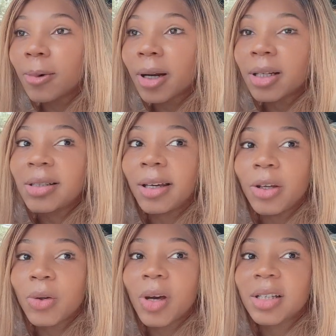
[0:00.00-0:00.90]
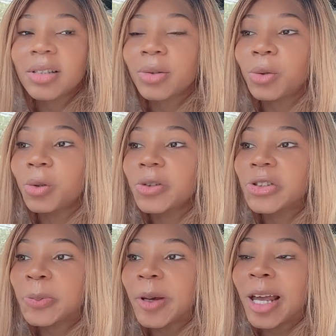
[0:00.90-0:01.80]
wanting to get you guys to
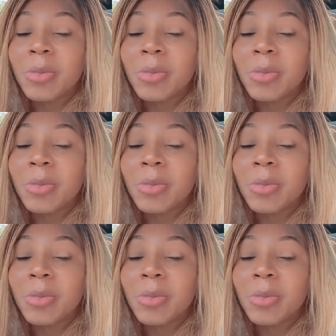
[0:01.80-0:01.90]
overspend.